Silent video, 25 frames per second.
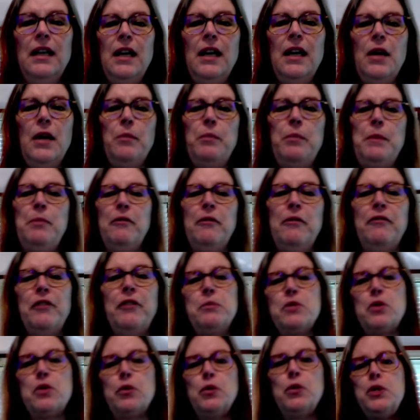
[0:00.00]
People from
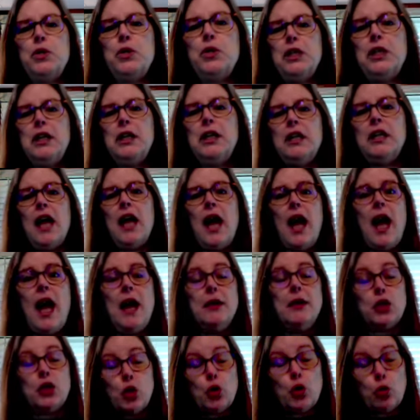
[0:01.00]
Jerusalem,
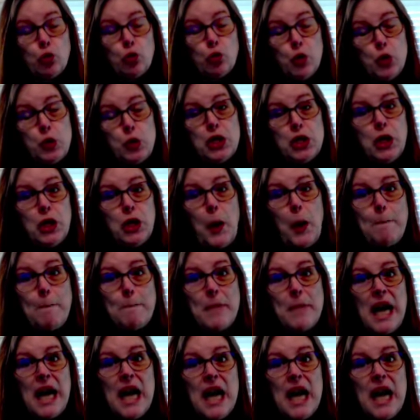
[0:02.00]
Jerusalem